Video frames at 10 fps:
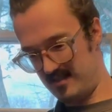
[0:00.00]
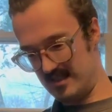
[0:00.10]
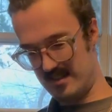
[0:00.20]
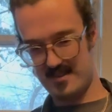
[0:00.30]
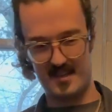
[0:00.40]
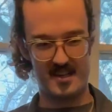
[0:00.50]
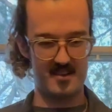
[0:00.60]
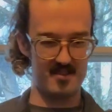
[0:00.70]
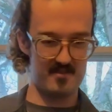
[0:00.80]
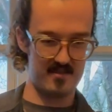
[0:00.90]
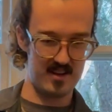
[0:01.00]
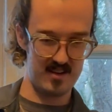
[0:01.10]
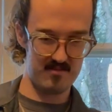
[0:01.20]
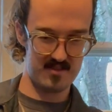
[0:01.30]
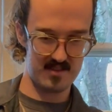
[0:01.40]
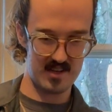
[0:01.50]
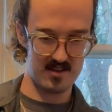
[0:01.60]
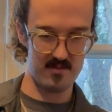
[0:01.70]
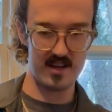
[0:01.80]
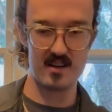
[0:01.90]
It has like no camera. It's kind
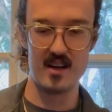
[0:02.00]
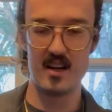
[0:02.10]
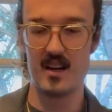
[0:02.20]
of weird.